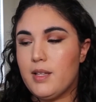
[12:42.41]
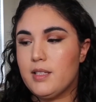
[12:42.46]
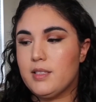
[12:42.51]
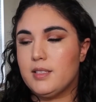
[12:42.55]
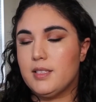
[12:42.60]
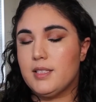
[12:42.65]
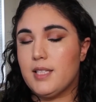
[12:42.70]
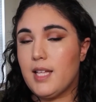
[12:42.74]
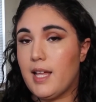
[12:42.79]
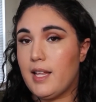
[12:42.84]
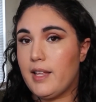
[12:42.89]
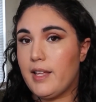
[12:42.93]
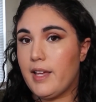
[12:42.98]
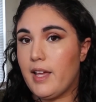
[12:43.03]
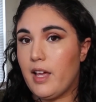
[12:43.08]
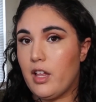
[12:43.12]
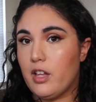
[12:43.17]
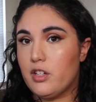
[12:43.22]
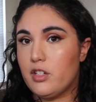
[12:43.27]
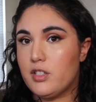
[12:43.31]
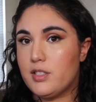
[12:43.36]
This is the LA
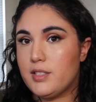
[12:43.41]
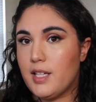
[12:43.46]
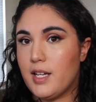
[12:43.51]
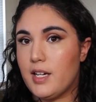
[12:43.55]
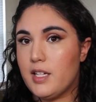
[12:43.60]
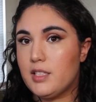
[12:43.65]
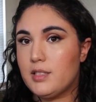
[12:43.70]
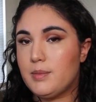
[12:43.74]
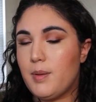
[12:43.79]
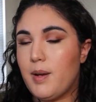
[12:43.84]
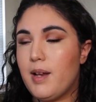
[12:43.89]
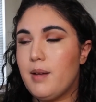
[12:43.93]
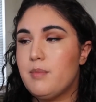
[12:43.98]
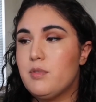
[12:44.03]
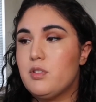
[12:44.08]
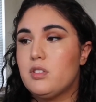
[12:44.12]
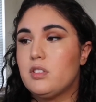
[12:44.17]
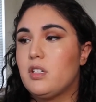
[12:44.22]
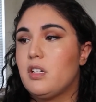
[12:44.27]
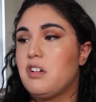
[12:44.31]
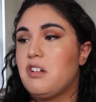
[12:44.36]
Colors setting spray. I'm
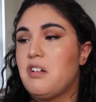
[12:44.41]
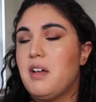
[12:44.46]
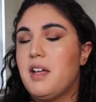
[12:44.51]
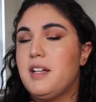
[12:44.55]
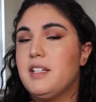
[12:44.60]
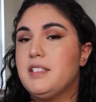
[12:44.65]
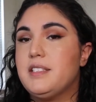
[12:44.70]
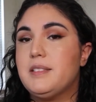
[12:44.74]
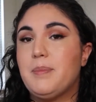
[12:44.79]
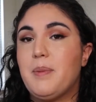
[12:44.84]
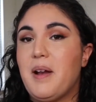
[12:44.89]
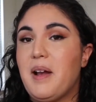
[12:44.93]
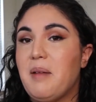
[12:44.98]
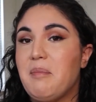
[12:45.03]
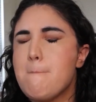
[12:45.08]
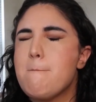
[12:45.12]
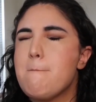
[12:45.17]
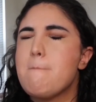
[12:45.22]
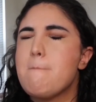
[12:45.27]
just gonna go ahead and spray.